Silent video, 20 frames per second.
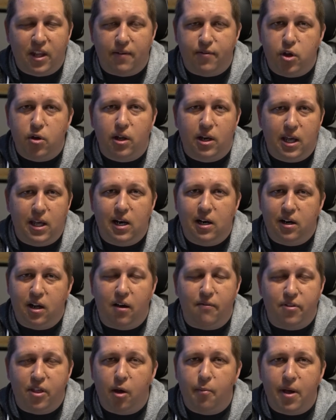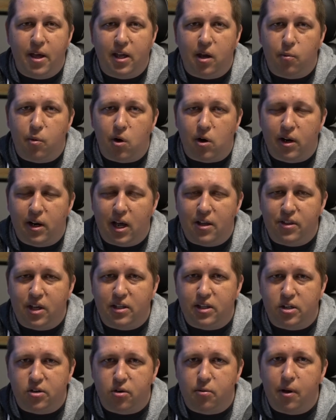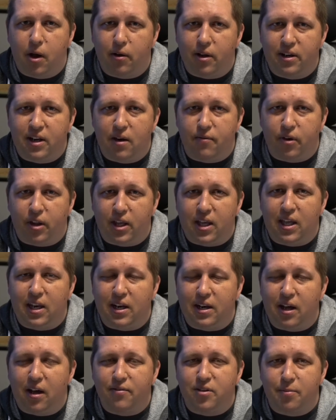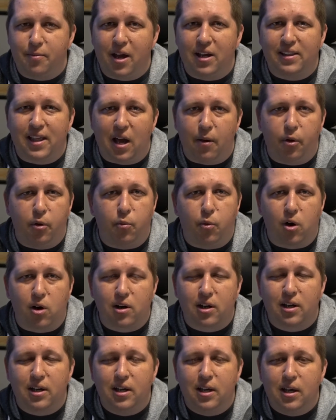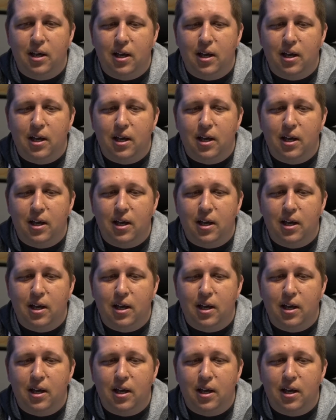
If you can hit enough, they'll make it work, and I think that Tramel can definitely hit enough to make that one work.